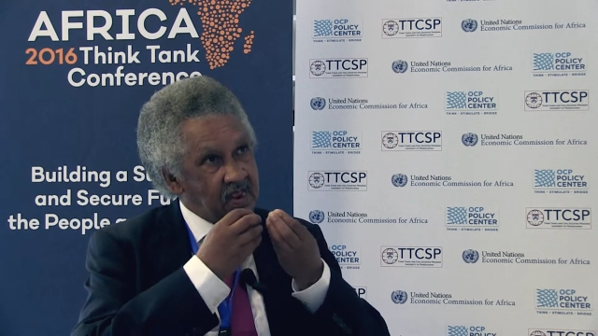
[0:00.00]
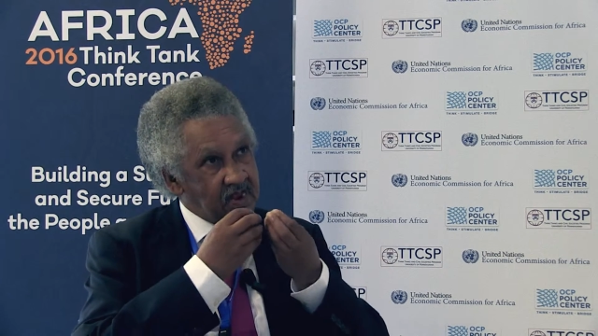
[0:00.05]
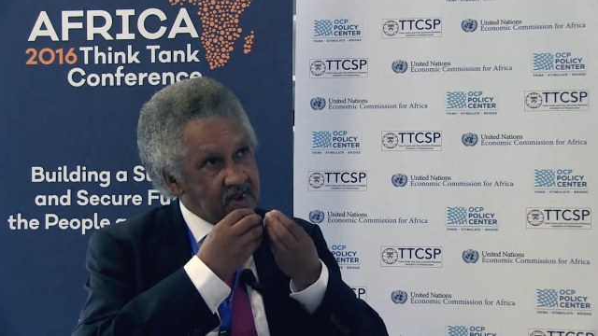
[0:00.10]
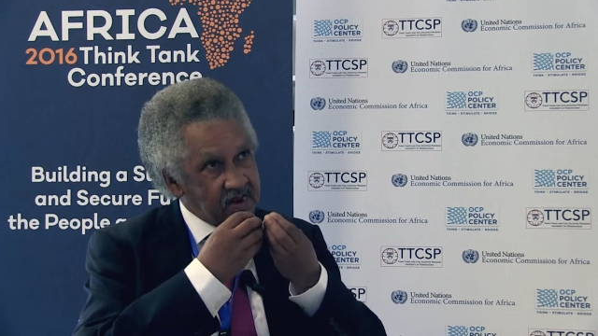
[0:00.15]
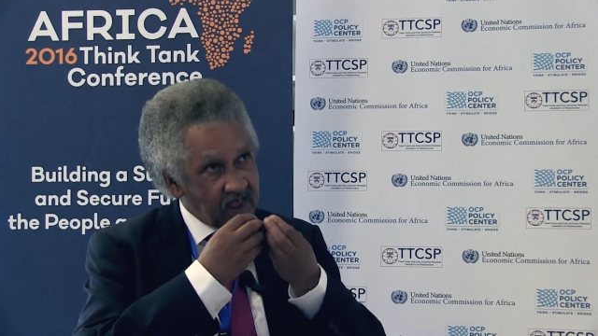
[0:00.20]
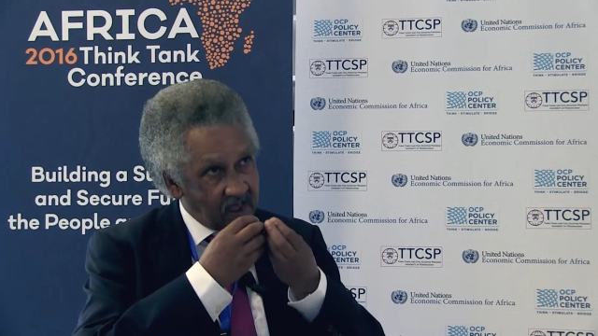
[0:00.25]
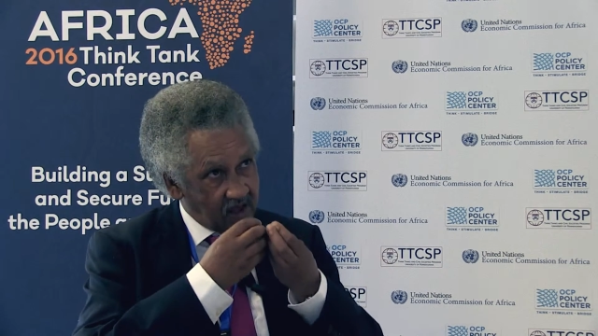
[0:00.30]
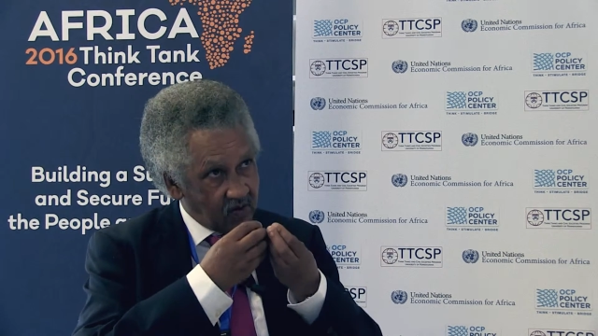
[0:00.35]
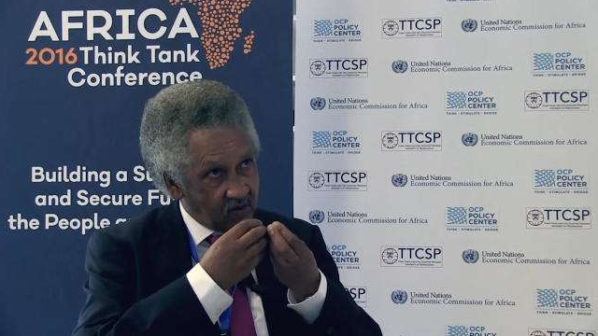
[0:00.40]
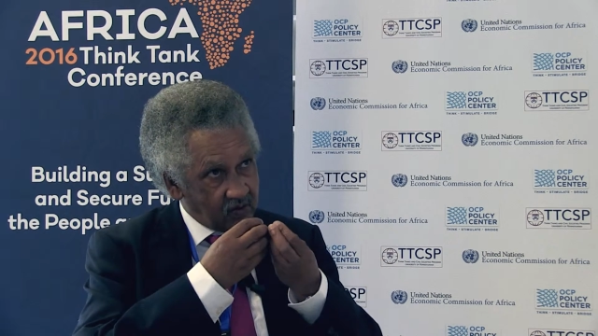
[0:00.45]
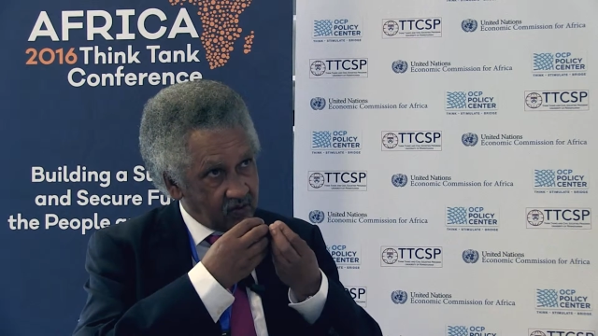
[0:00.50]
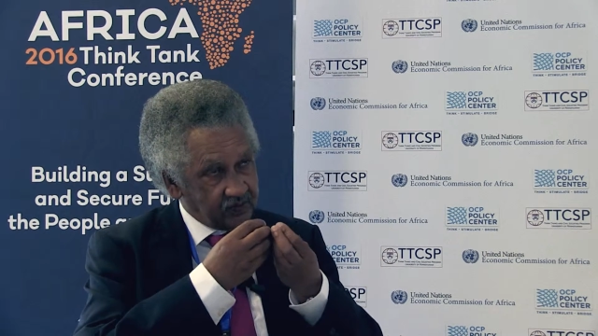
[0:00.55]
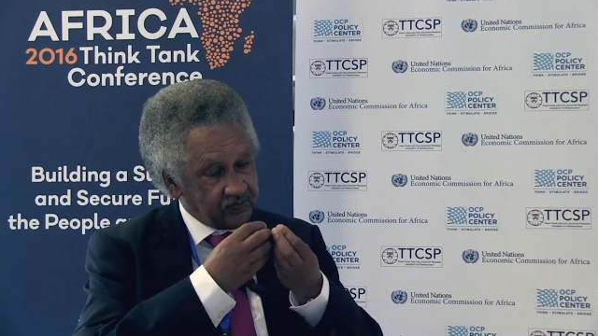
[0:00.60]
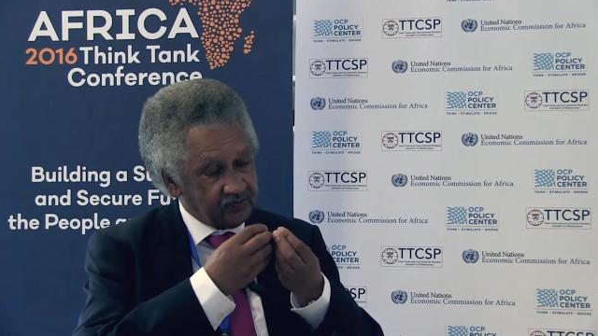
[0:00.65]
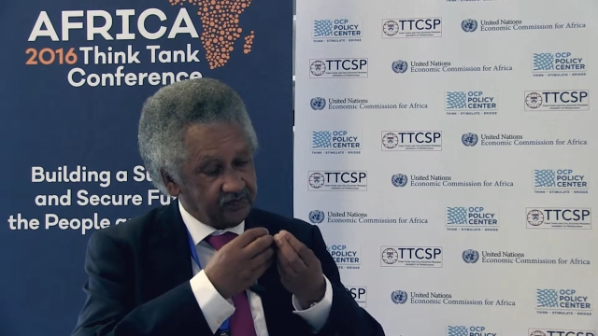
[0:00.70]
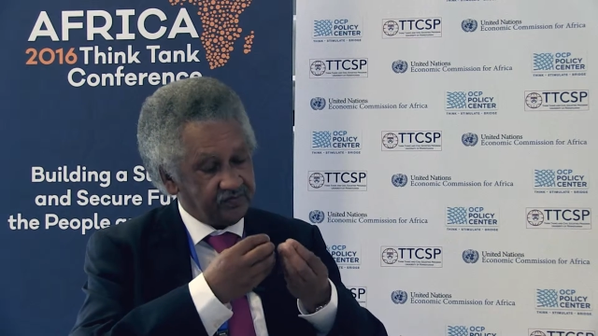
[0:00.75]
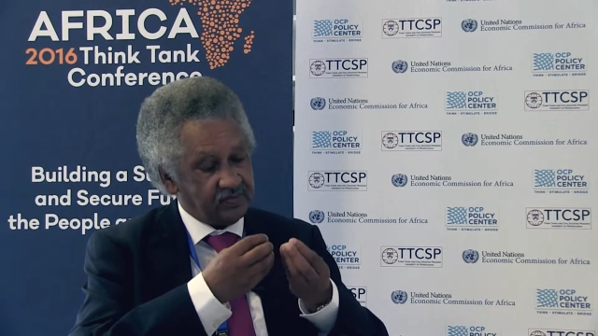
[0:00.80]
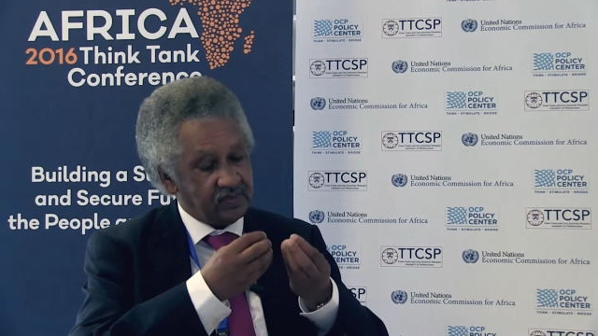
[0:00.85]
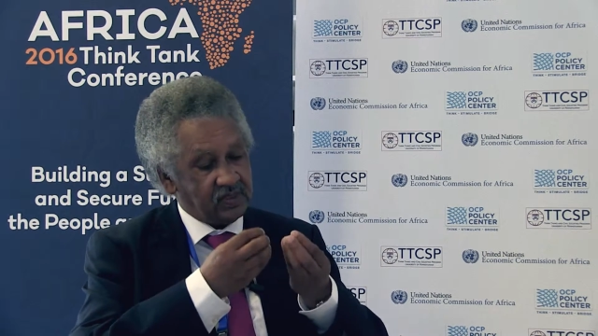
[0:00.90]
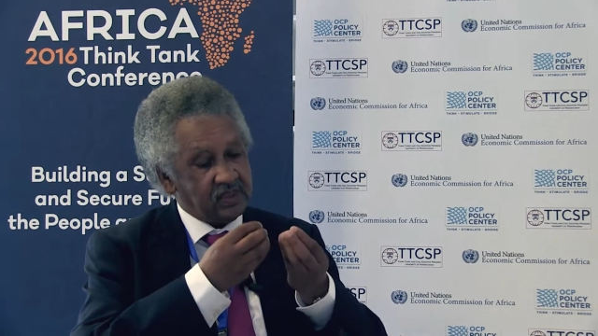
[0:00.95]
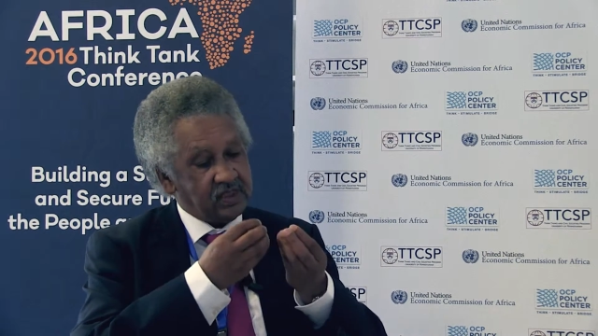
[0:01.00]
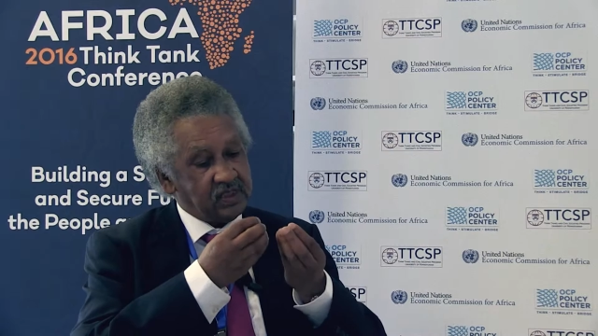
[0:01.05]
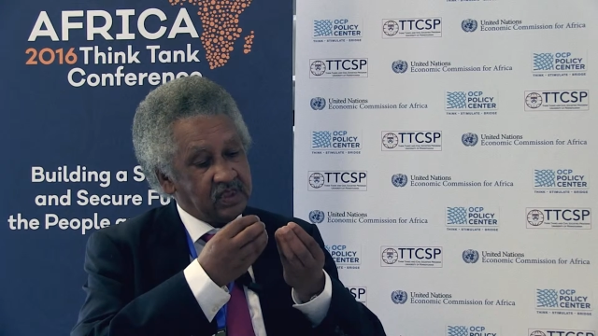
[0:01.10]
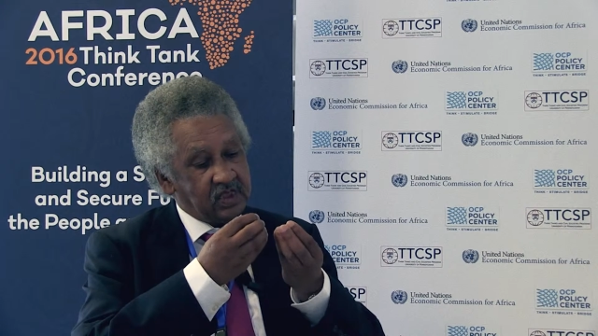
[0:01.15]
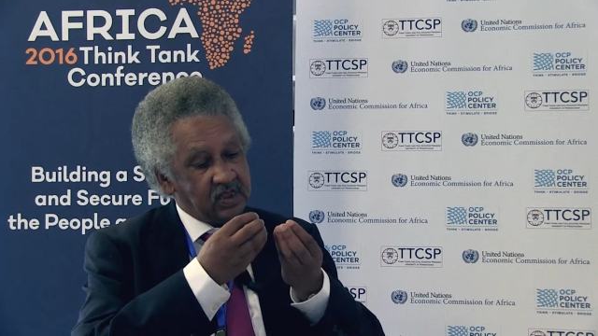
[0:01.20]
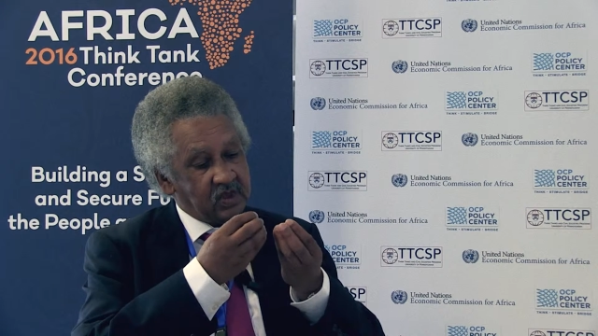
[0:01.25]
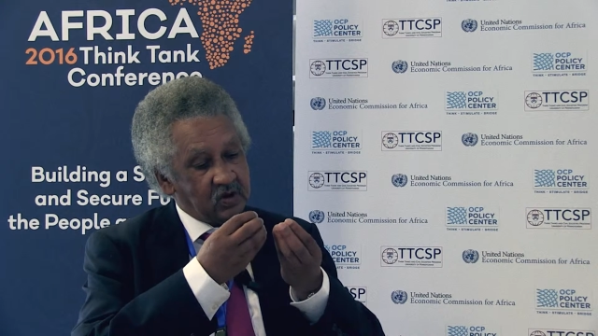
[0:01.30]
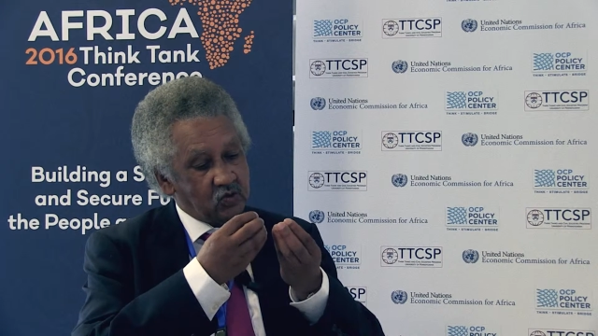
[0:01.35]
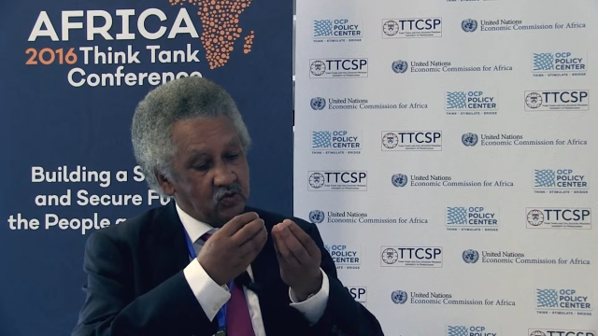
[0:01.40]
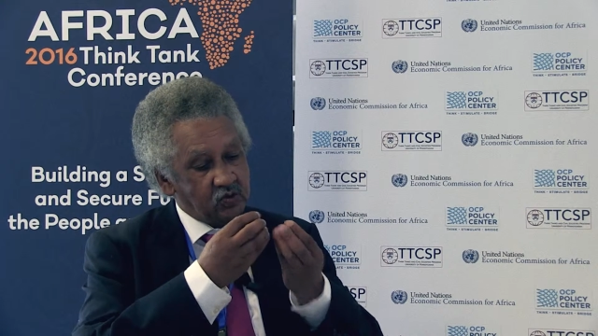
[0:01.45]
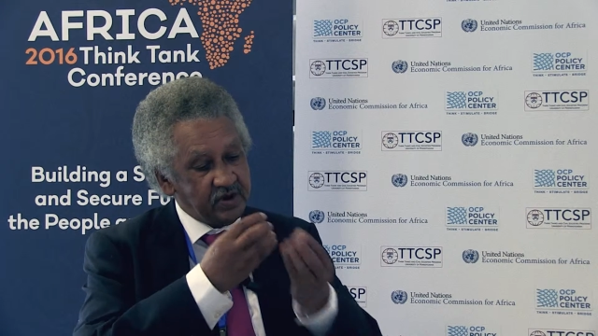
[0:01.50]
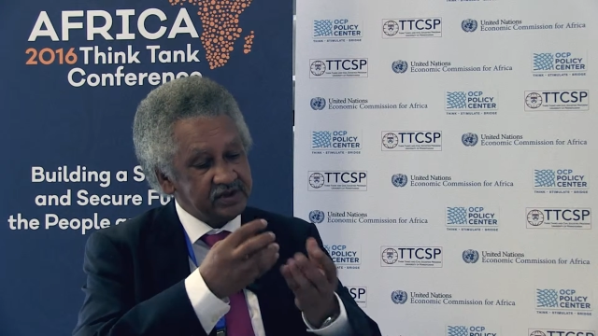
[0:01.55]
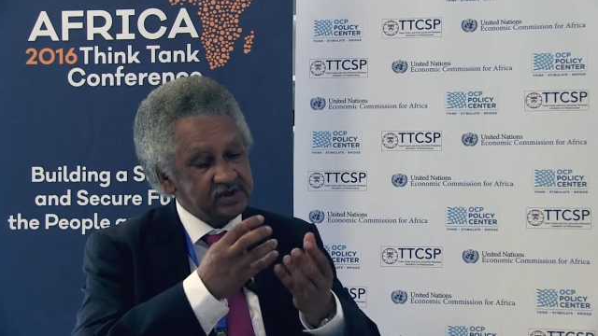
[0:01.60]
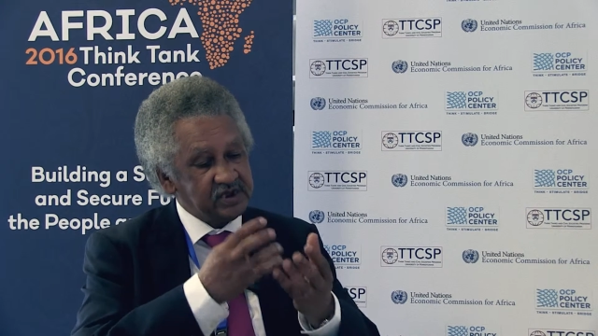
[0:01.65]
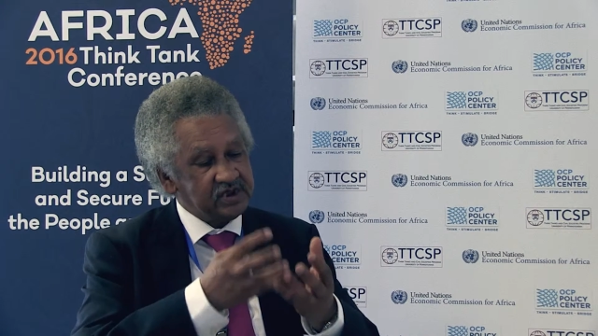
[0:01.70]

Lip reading: Now, with